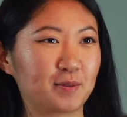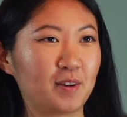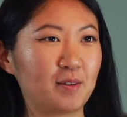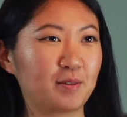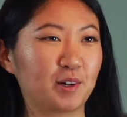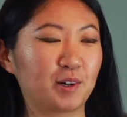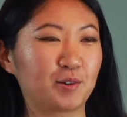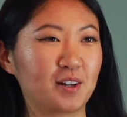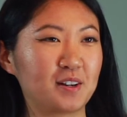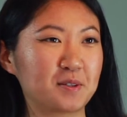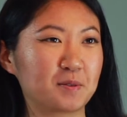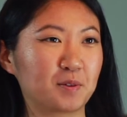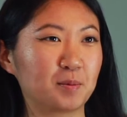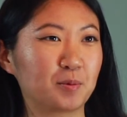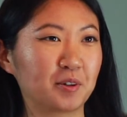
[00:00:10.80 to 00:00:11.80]
favorite
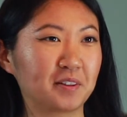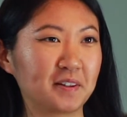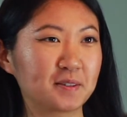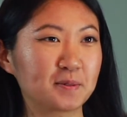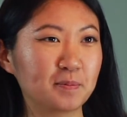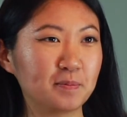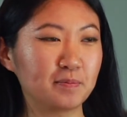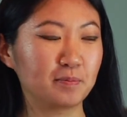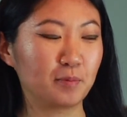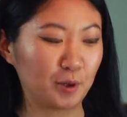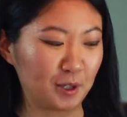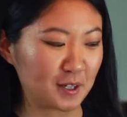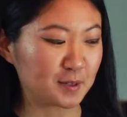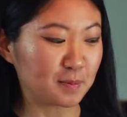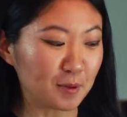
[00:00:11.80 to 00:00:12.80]
ingredients for a morning
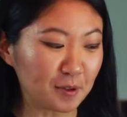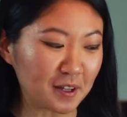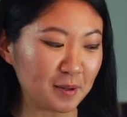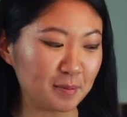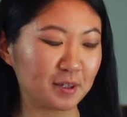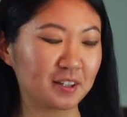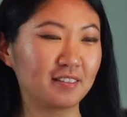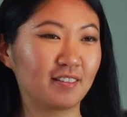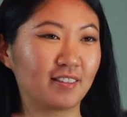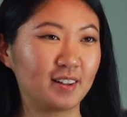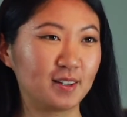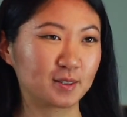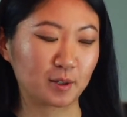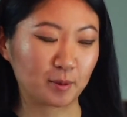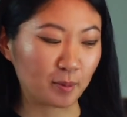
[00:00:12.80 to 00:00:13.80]
smoothie, but
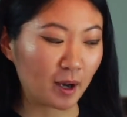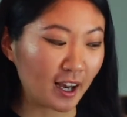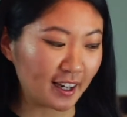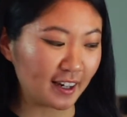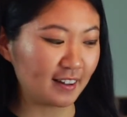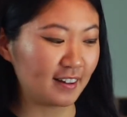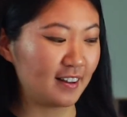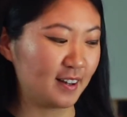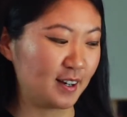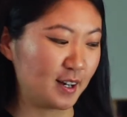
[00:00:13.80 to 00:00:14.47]
these are mine.